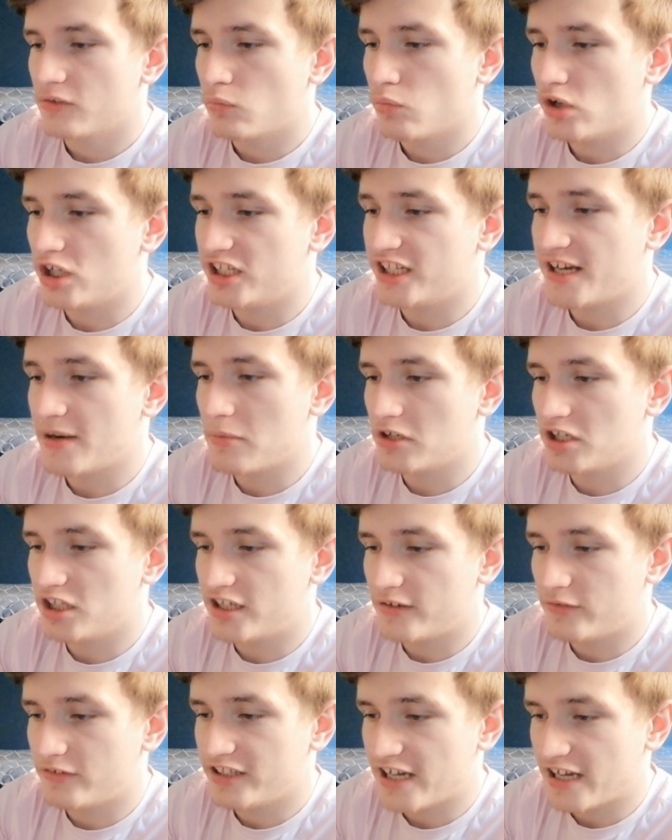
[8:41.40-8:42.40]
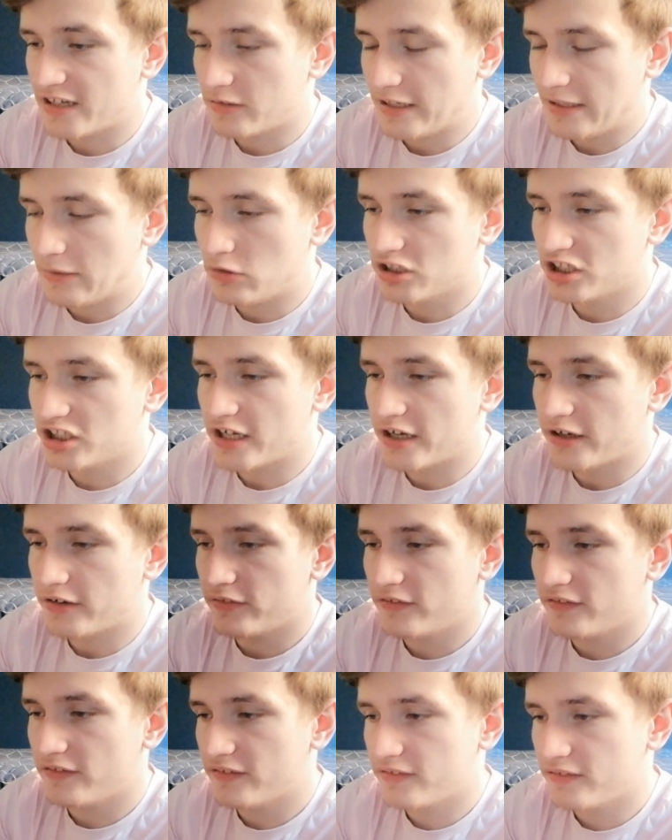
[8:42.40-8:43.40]
Well, they had like one of
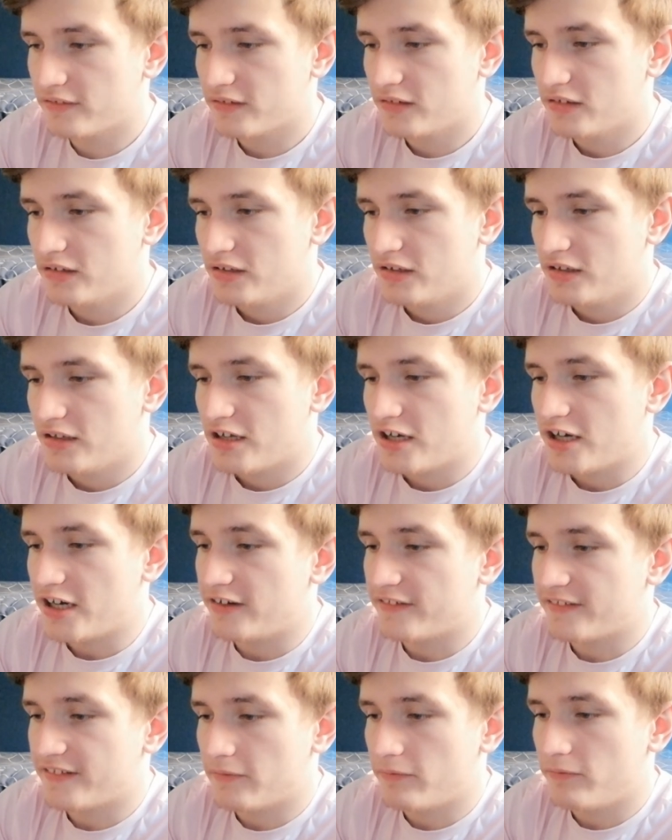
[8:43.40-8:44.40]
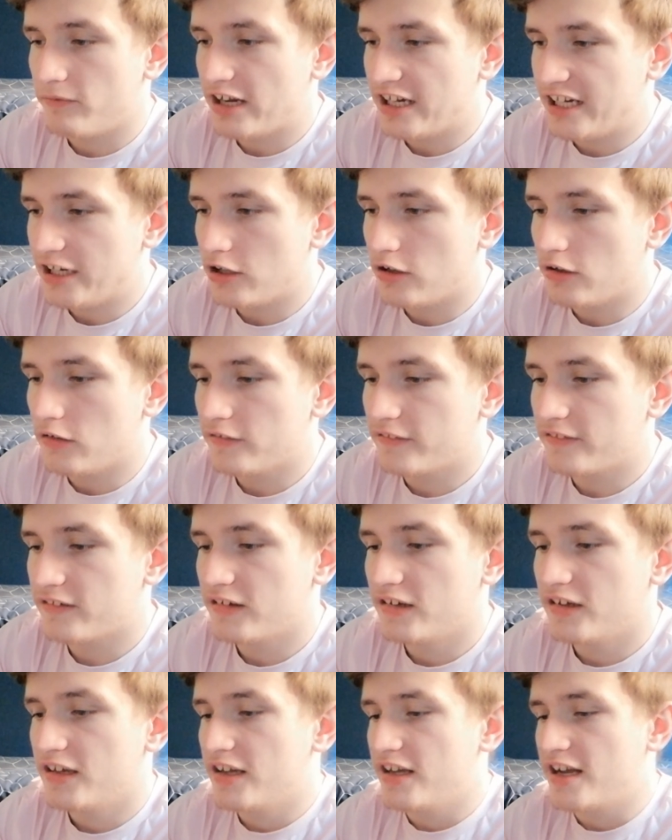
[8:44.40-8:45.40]
those, and it's like really old.
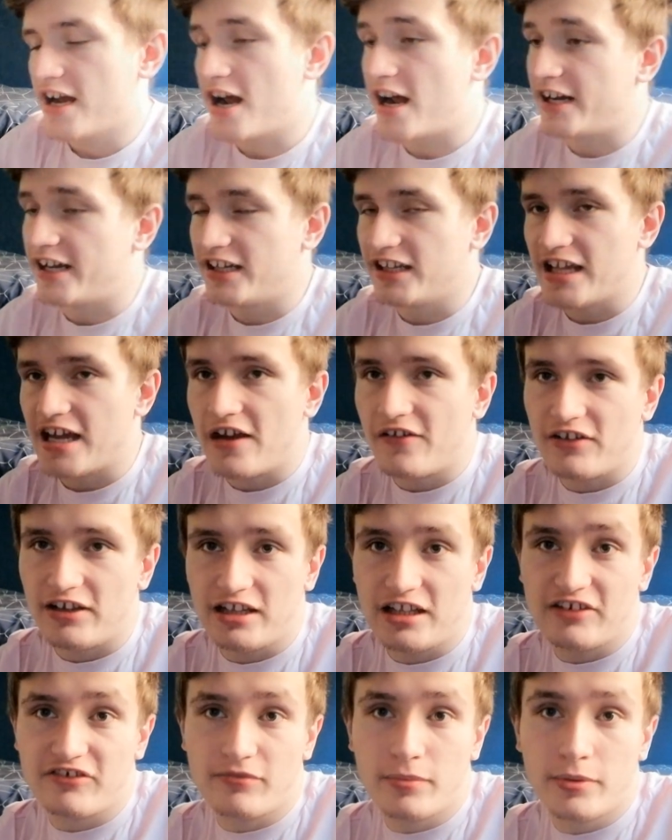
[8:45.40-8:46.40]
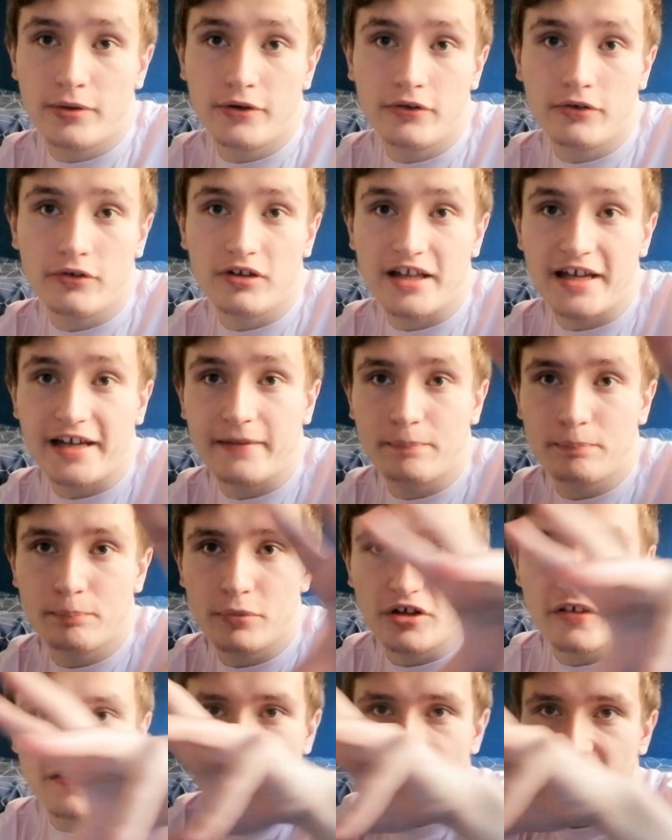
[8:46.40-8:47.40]
And it left like Liverpool like
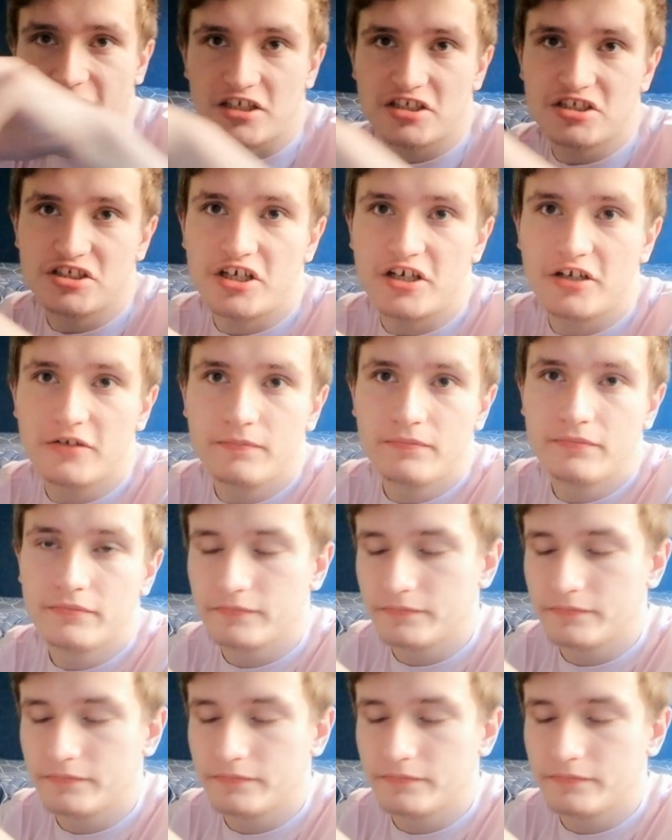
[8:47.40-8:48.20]
bus station.